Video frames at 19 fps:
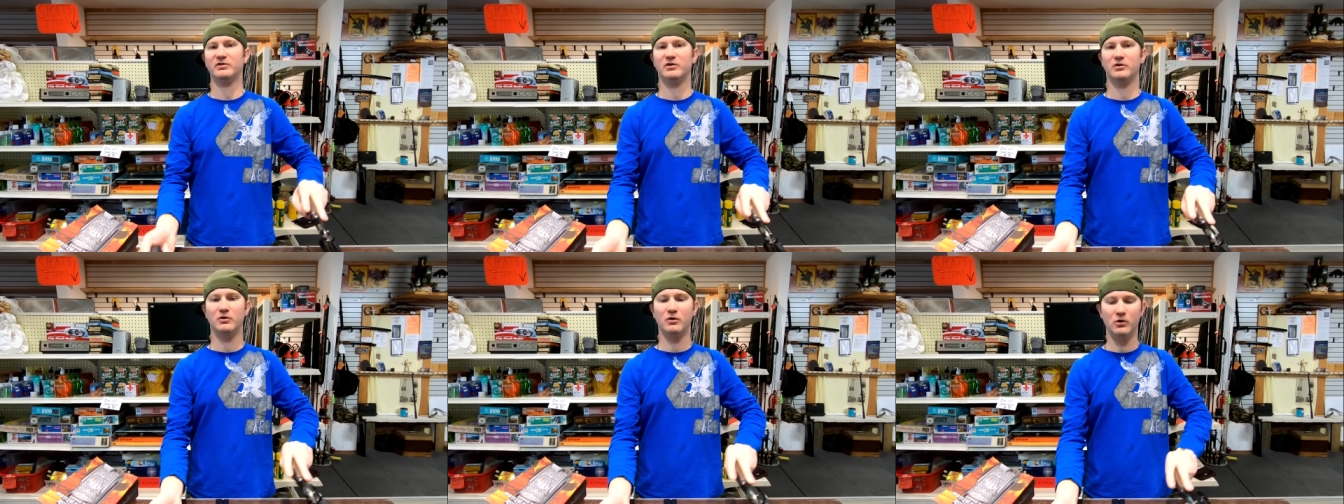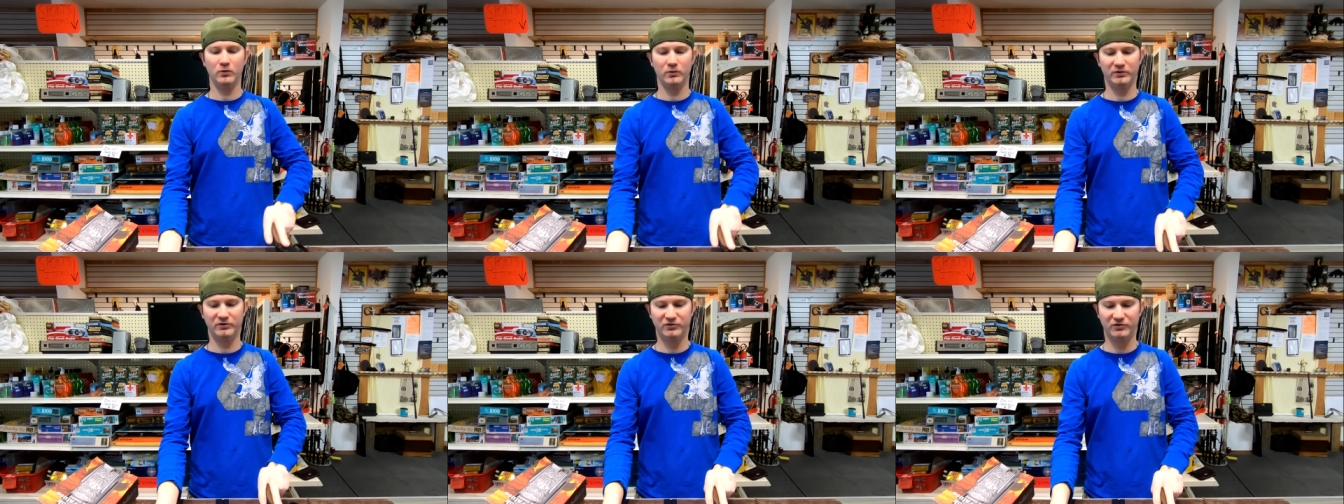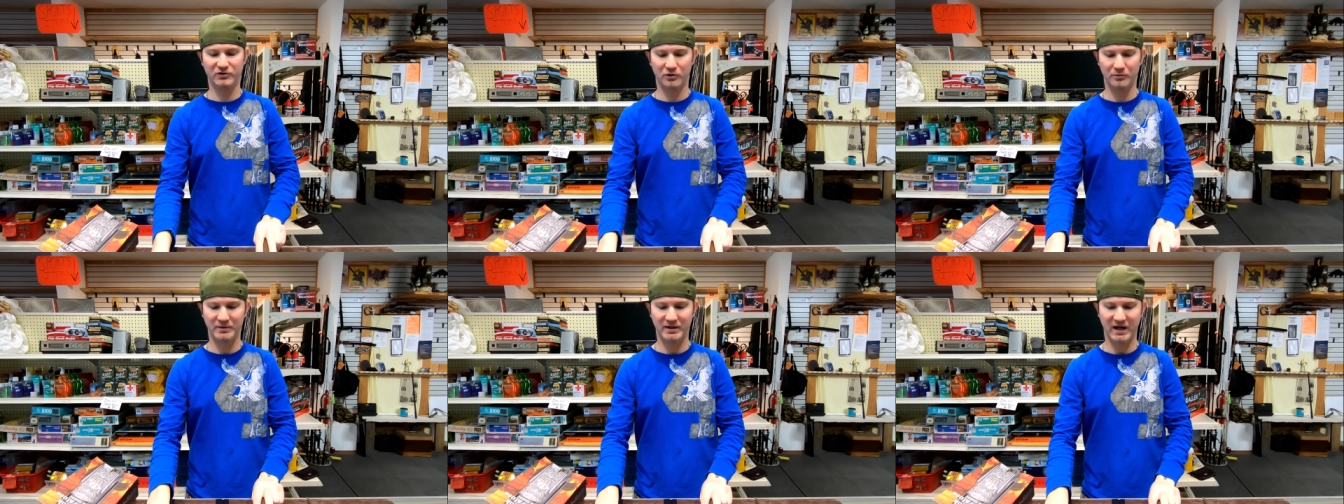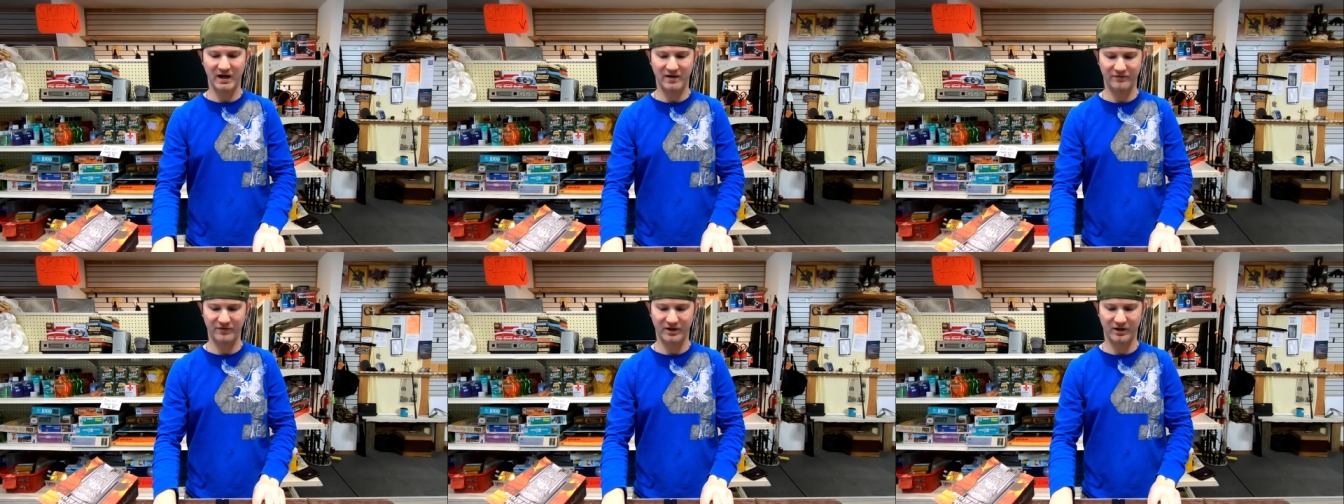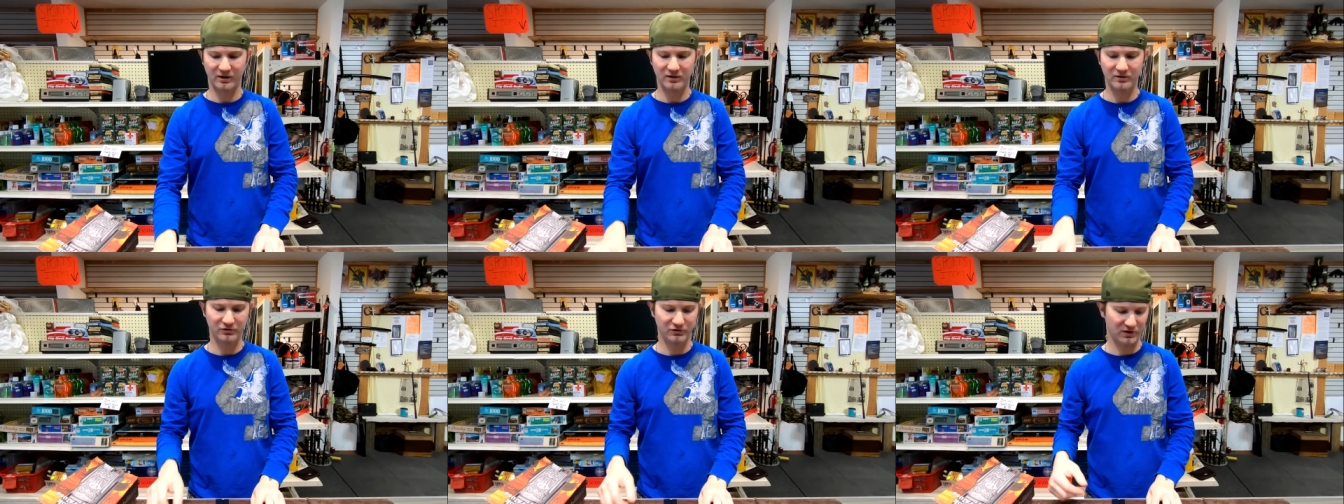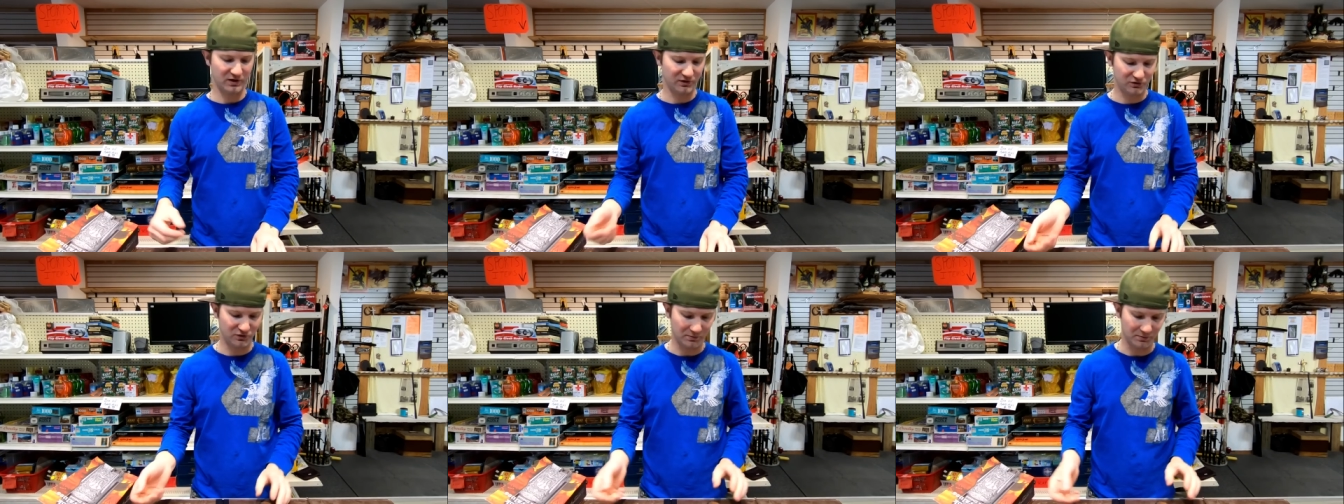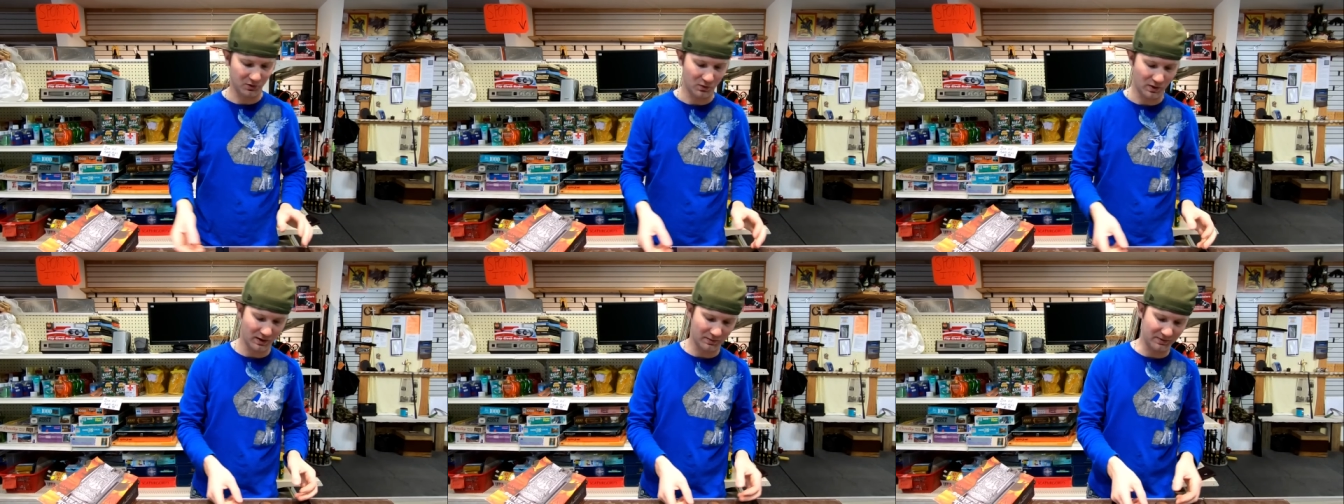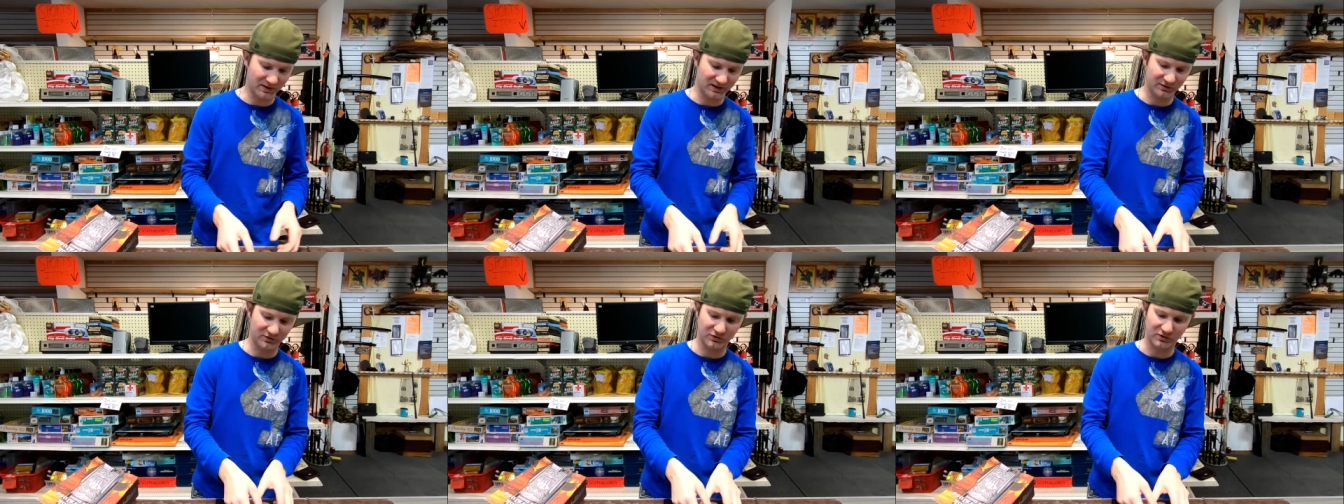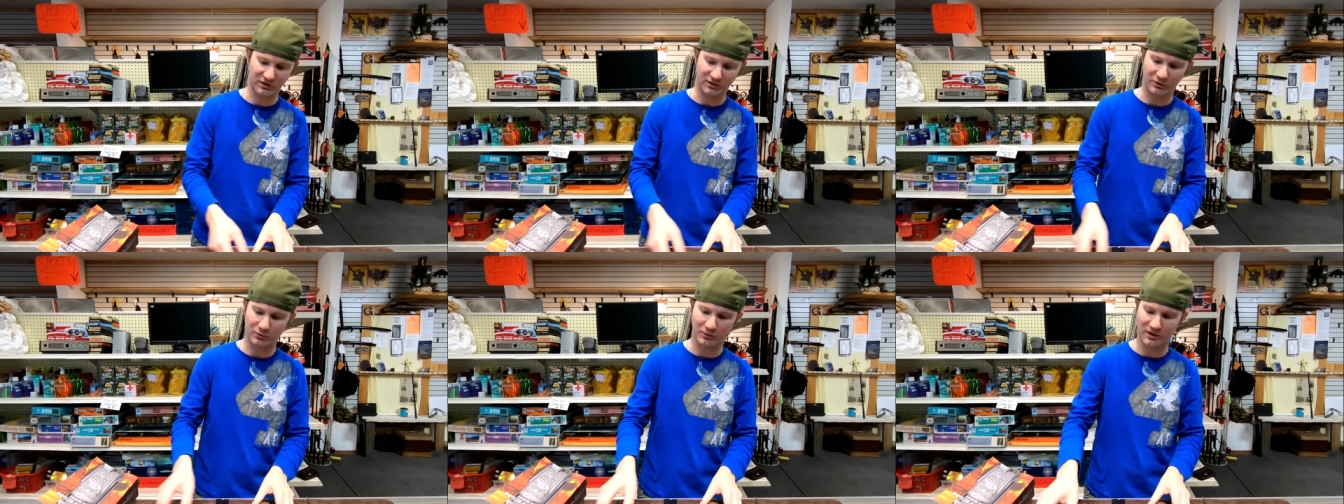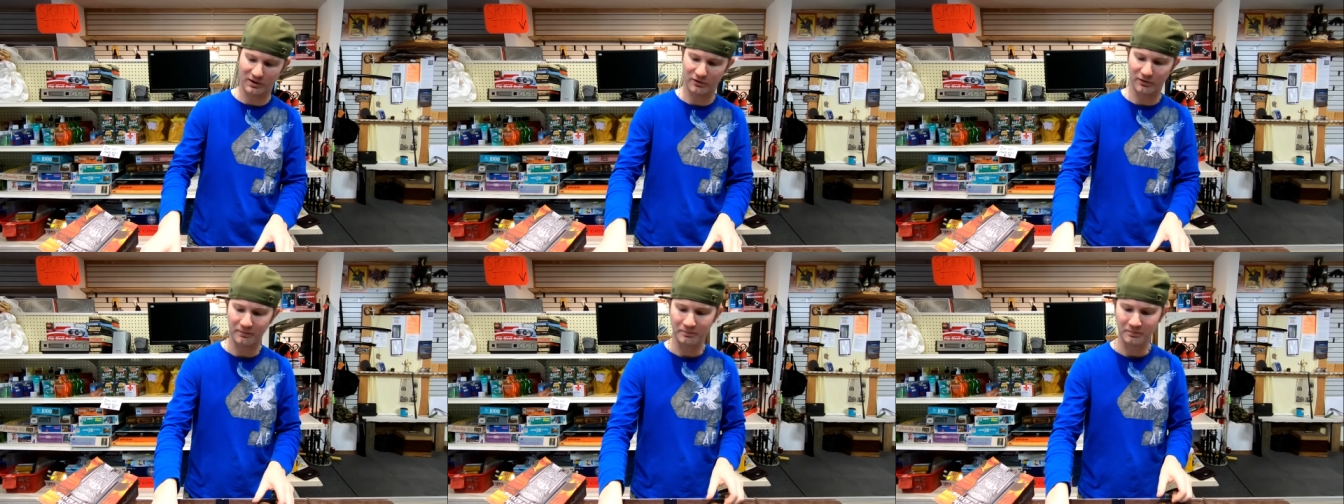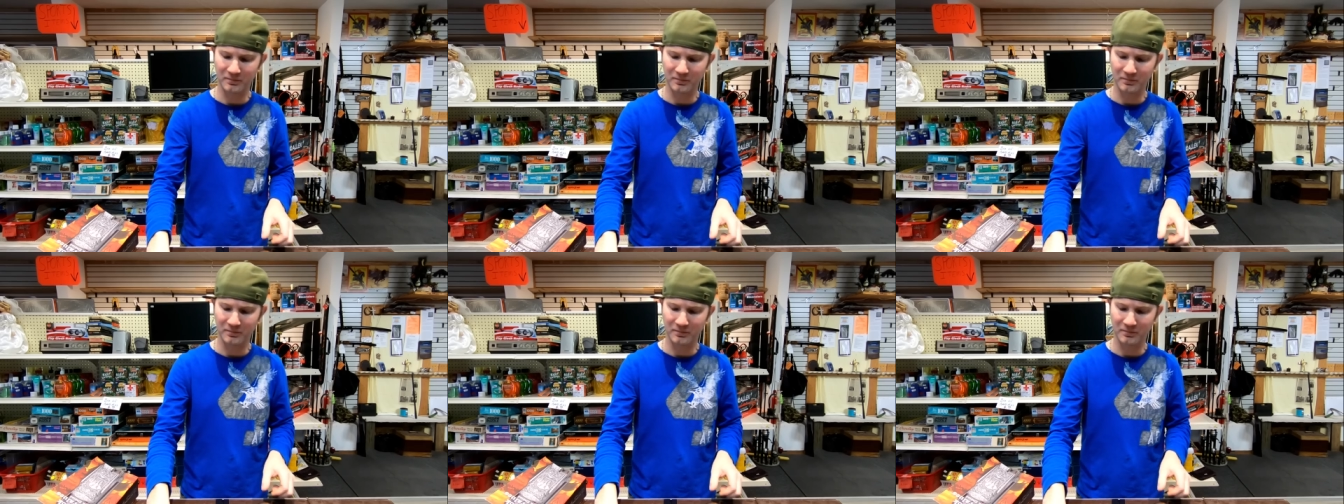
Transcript: the Colt would still be heavier, so that is something you want to be considered with.